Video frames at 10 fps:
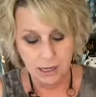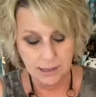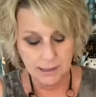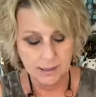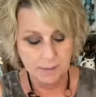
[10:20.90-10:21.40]

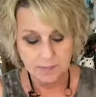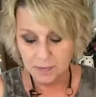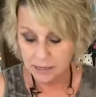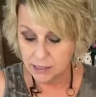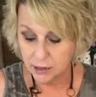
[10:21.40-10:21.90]
Um,
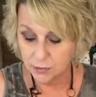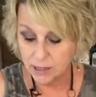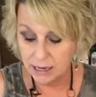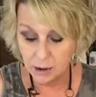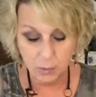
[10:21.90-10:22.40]
so
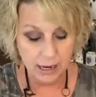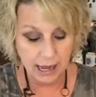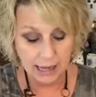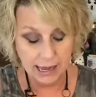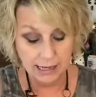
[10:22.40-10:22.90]
then I went,
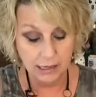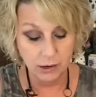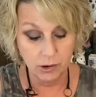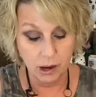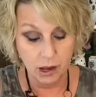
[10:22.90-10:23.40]
I had to
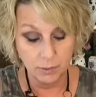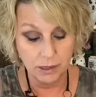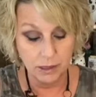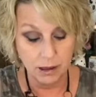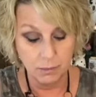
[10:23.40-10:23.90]
go to
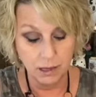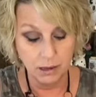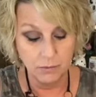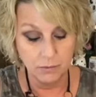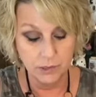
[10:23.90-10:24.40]
Hobby
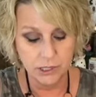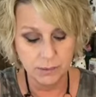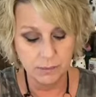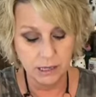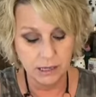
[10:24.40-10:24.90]
Lobby for
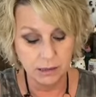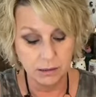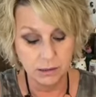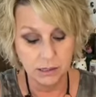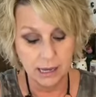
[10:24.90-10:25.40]
something
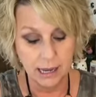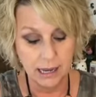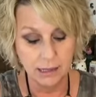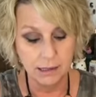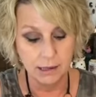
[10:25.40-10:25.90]
else.
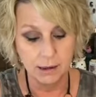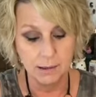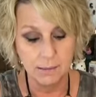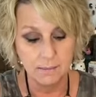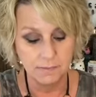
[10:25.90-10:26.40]
And
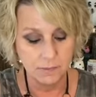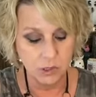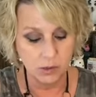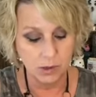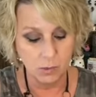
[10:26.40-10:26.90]
um,
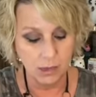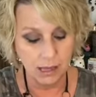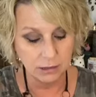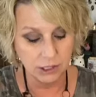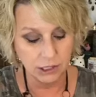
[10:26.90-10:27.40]
so I thought, well,
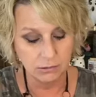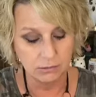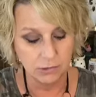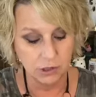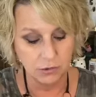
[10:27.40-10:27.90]
I'll just
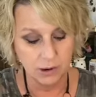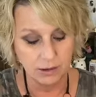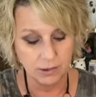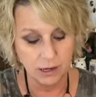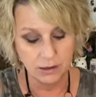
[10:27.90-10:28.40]
look
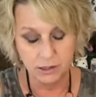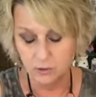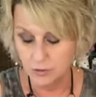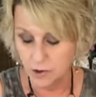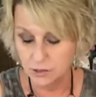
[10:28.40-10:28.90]
around there at their
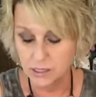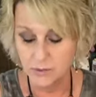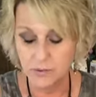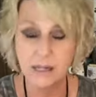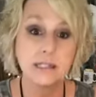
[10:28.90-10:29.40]
fall
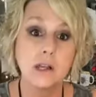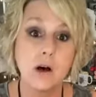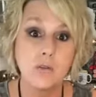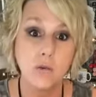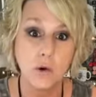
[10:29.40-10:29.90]
stuff. And it's
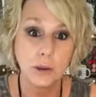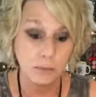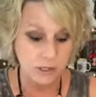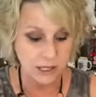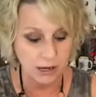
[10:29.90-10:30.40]
all
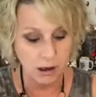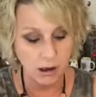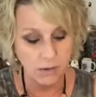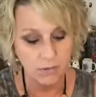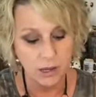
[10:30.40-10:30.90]
40%
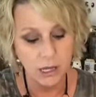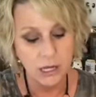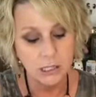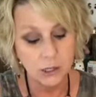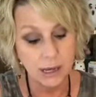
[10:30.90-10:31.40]
off.
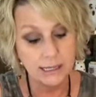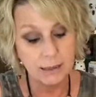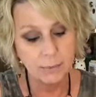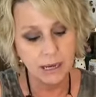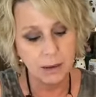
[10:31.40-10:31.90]
So I
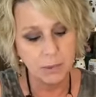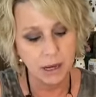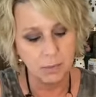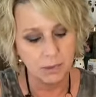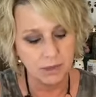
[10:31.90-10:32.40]
did pick up a
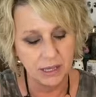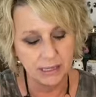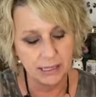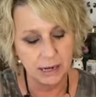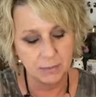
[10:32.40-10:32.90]
couple of
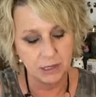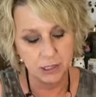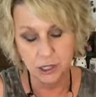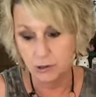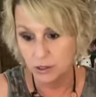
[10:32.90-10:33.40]
things that I'm going to
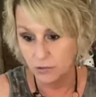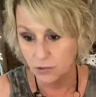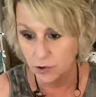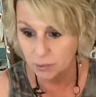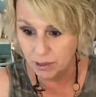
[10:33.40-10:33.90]
show you
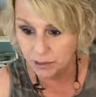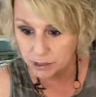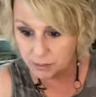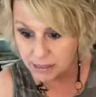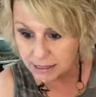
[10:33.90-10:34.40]
for
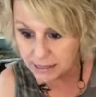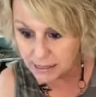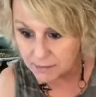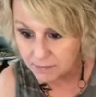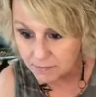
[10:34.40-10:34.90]
embellishments.